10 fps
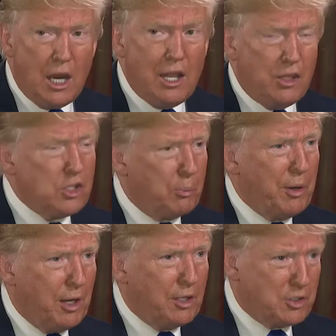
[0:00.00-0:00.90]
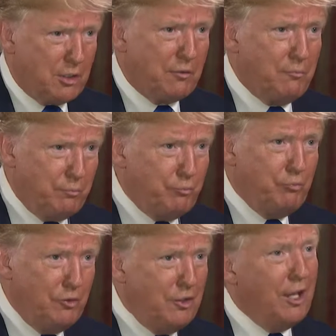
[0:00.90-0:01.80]
and these are pilots that are
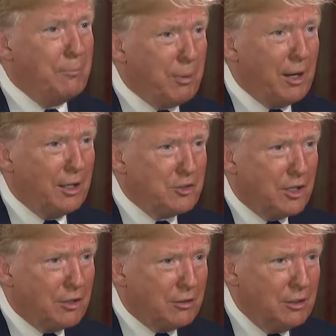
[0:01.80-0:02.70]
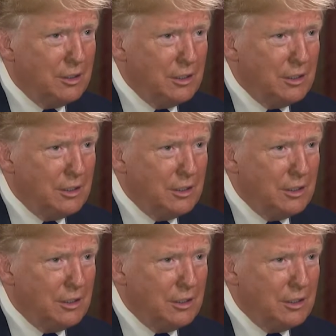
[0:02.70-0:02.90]
not pilots that are